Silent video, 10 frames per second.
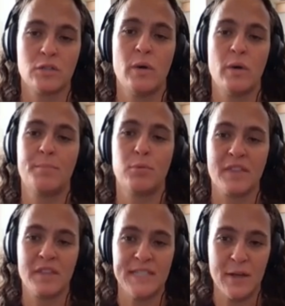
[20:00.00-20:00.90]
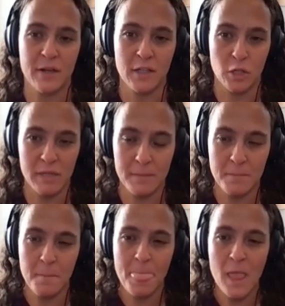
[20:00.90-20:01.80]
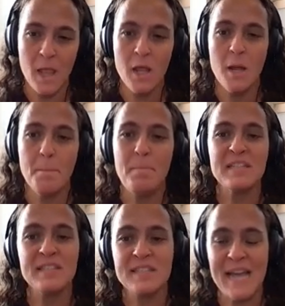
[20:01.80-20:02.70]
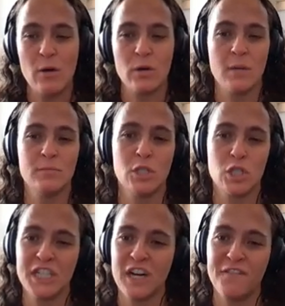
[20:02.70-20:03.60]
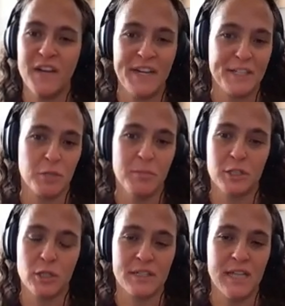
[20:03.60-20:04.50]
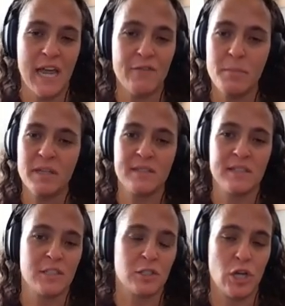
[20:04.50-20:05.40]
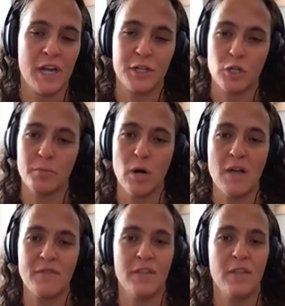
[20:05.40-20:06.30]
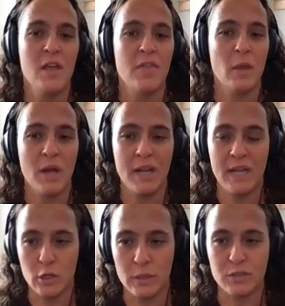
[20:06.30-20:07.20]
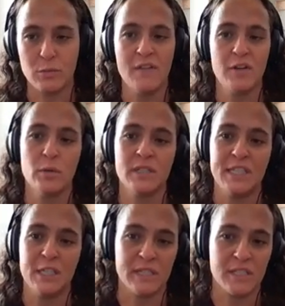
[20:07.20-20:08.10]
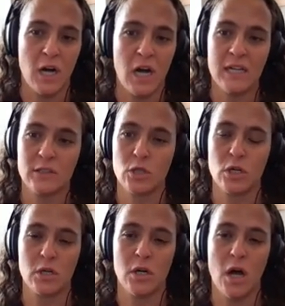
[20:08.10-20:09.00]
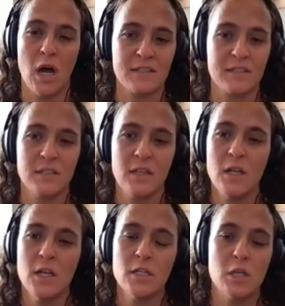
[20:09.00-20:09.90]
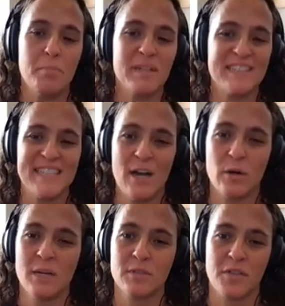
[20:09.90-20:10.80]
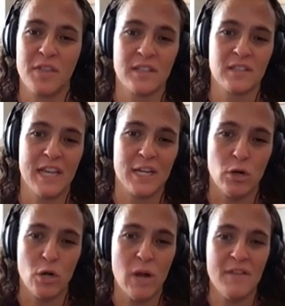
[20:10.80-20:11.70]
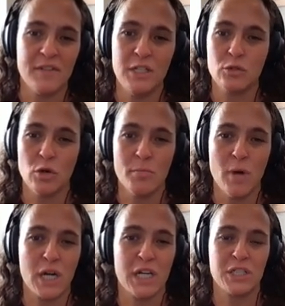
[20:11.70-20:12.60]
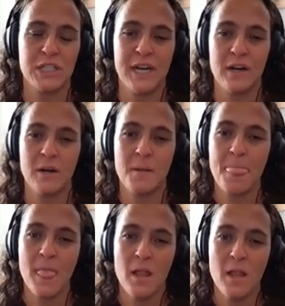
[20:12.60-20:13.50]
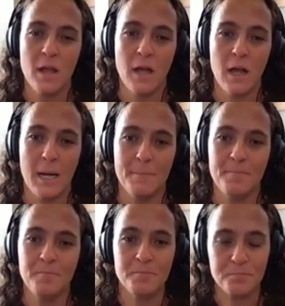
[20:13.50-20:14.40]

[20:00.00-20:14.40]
So I want to break this down a little bit. Business outcomes usually are financial metrics. Every business is trying to grow profit. They want to increase revenue or decrease co- costs. So business outcomes are things like grow revenue, grow market share. Um,